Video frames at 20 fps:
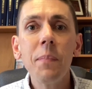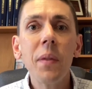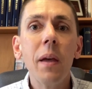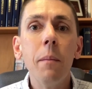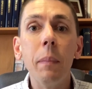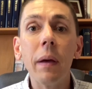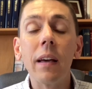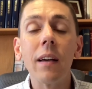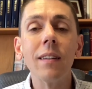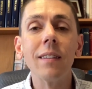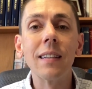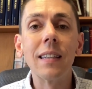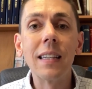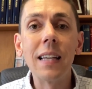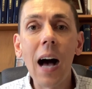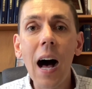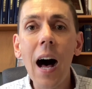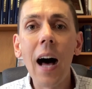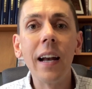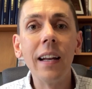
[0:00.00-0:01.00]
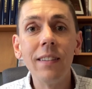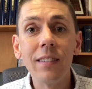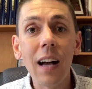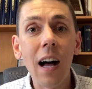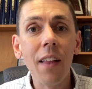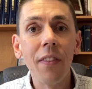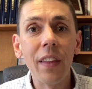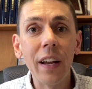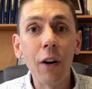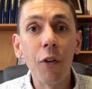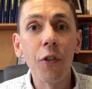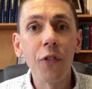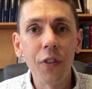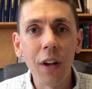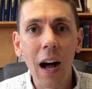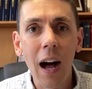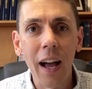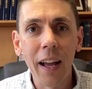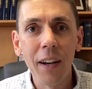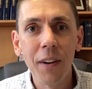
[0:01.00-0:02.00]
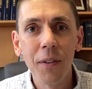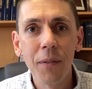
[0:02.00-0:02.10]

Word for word: Because God is on their side.